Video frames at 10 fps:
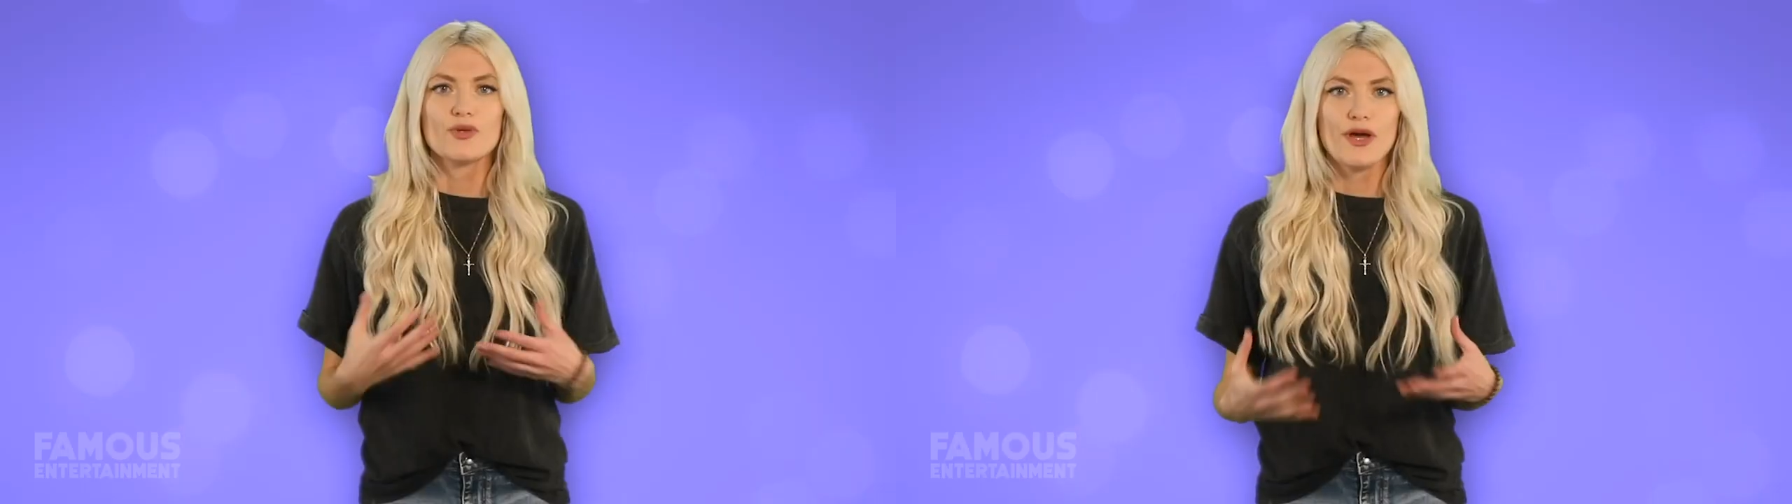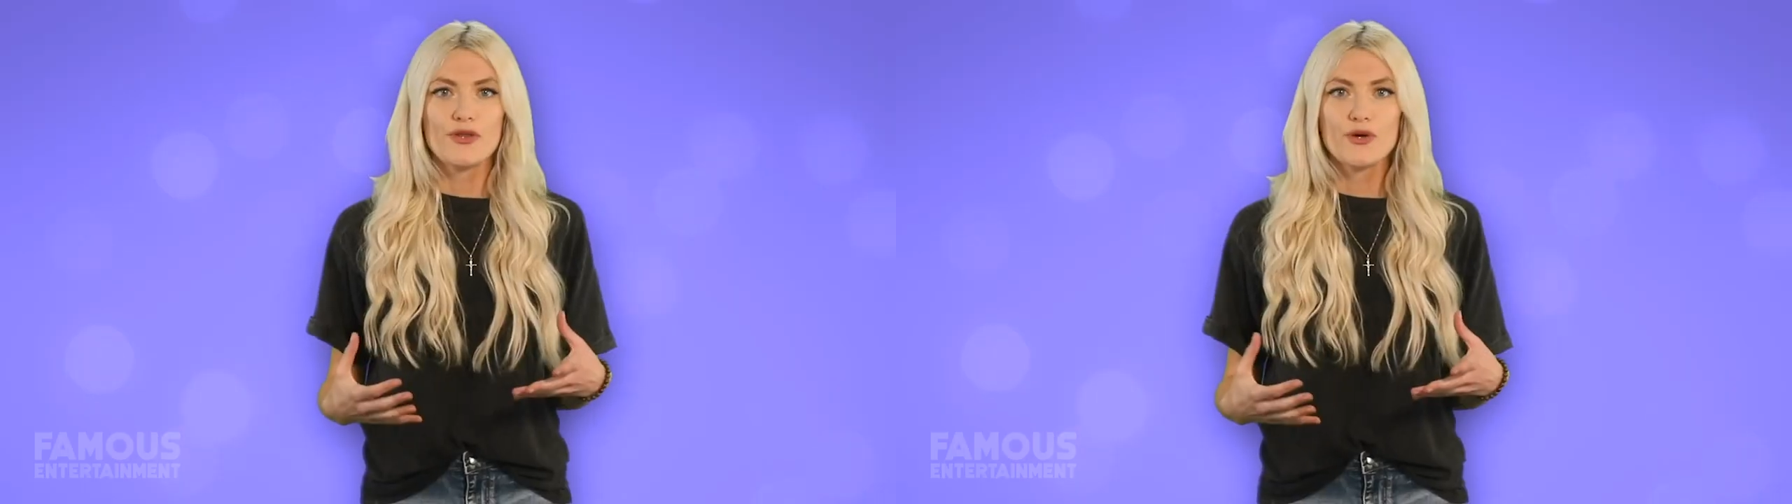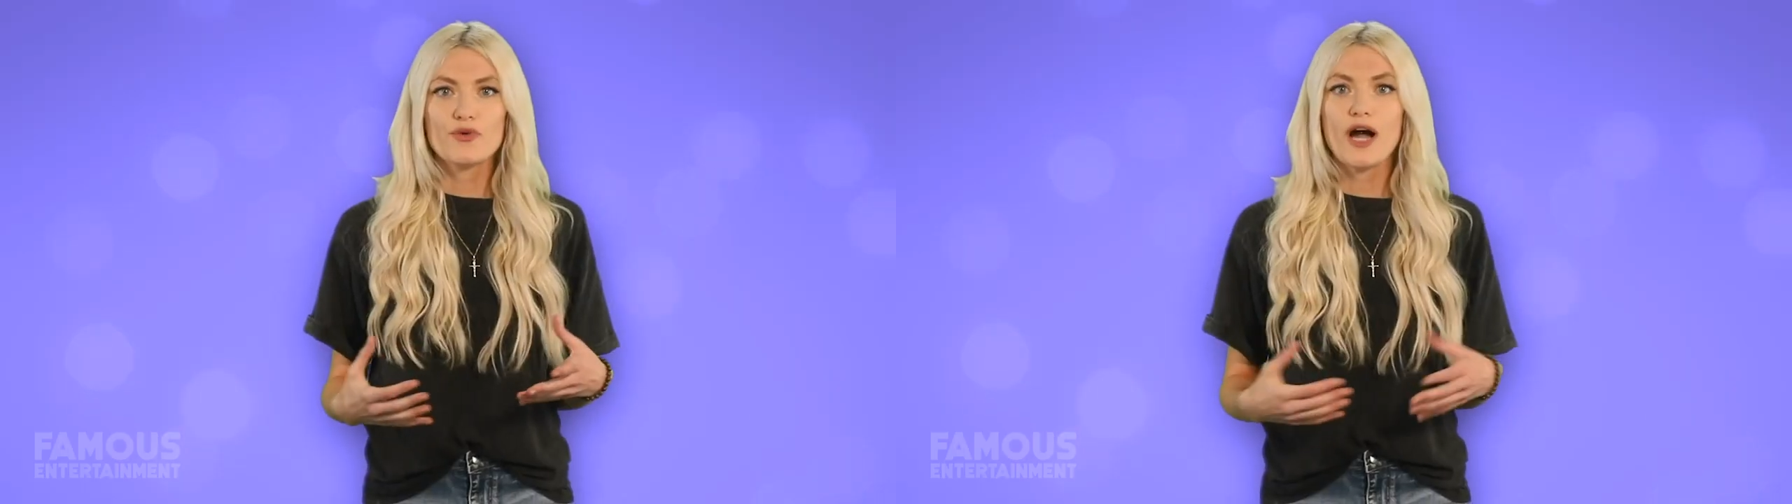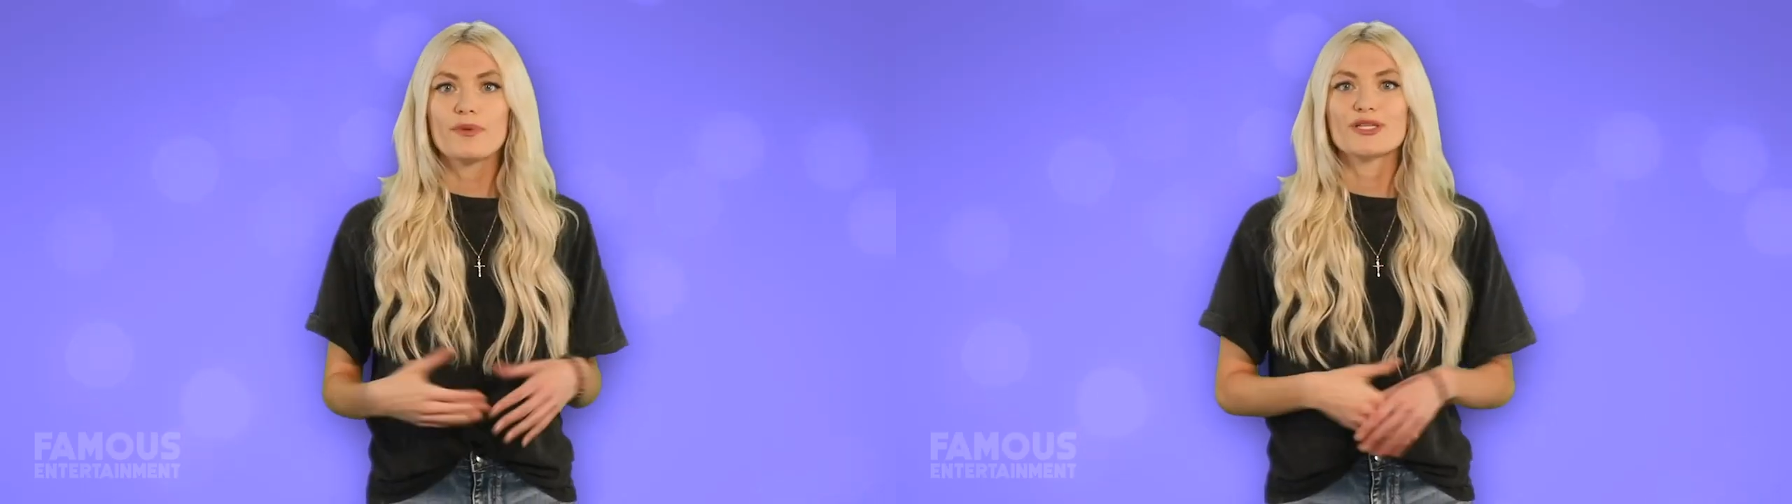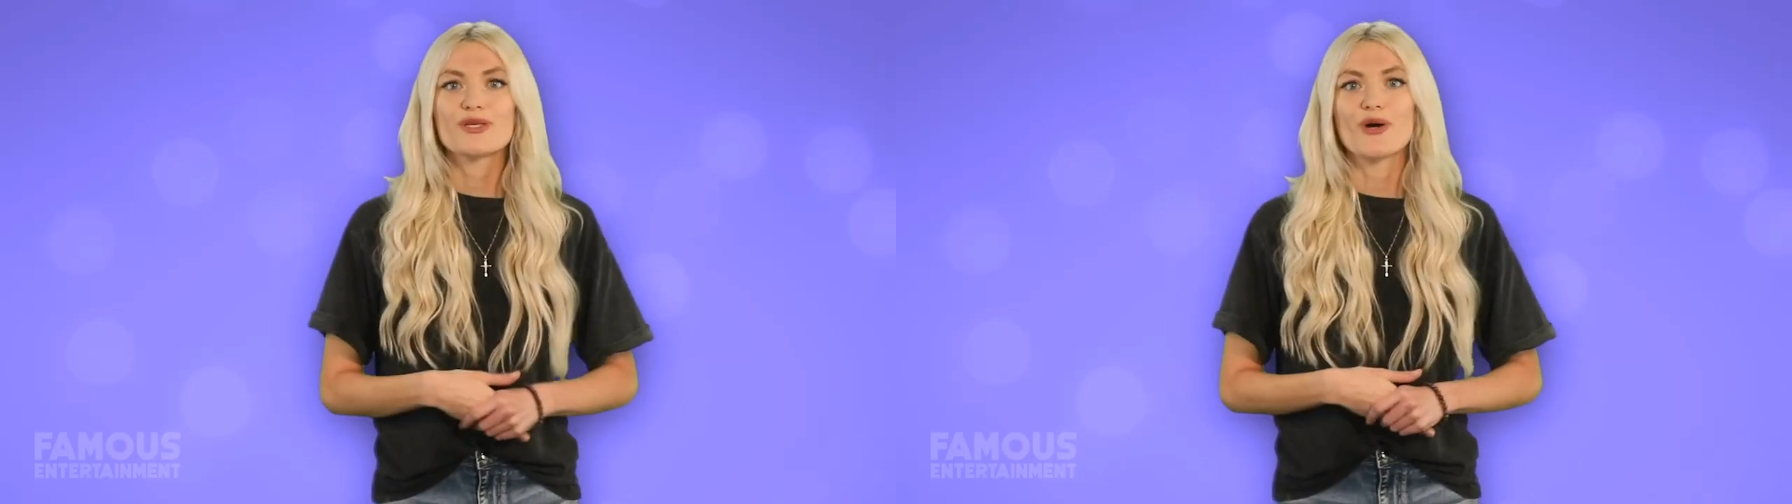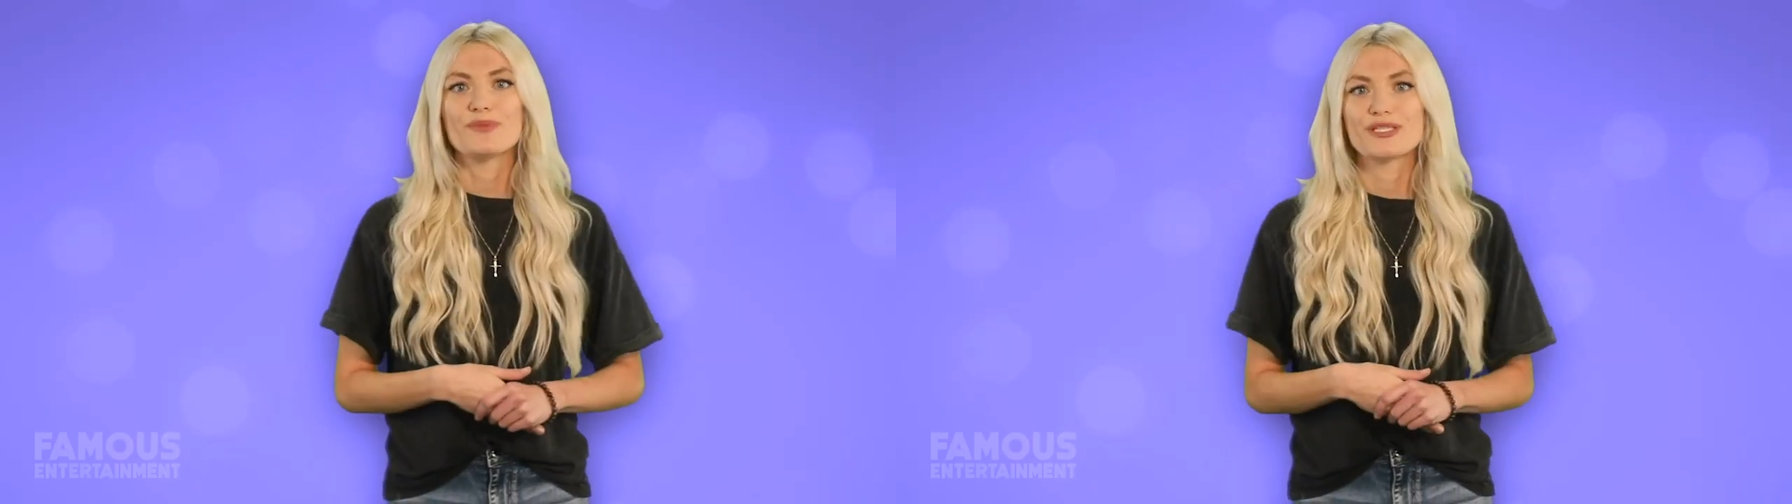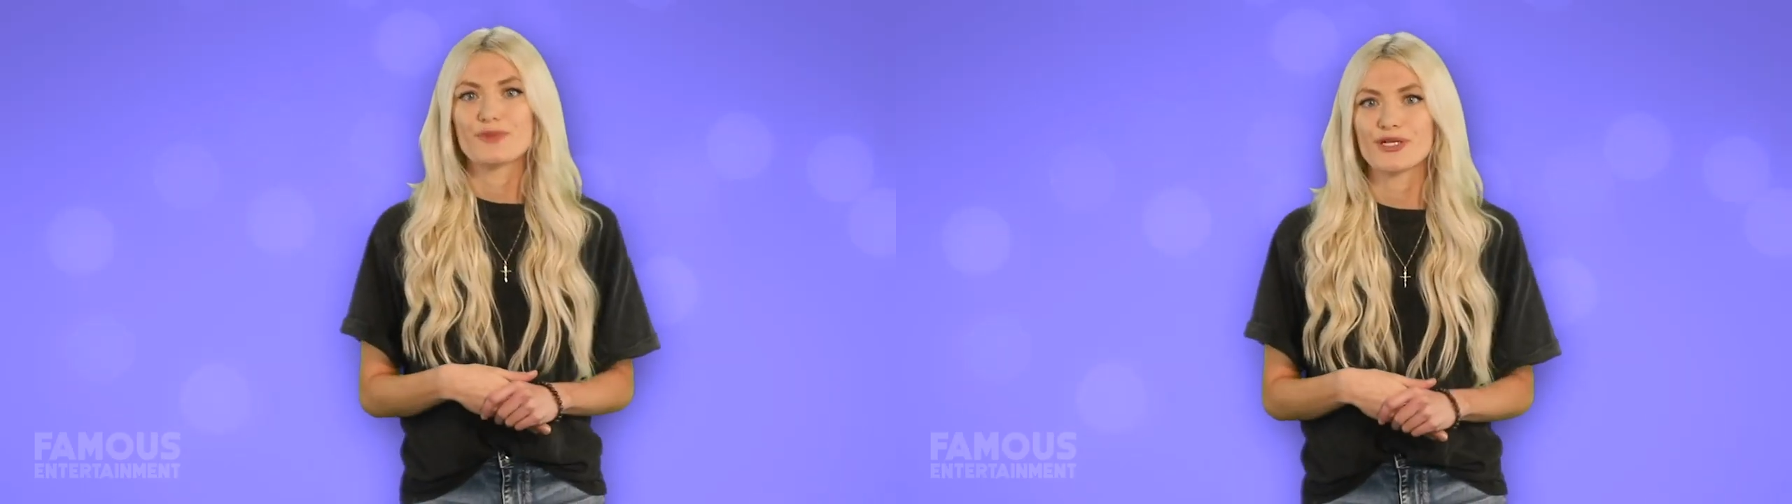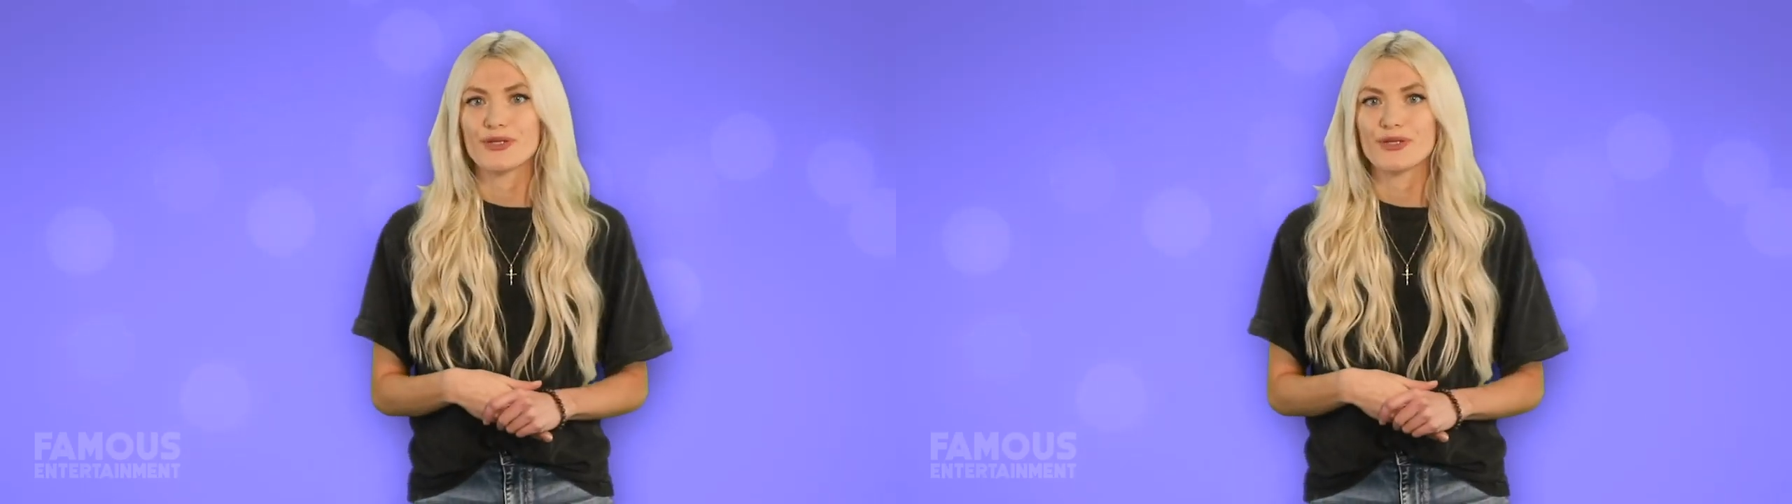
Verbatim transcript: So although Robert's home is more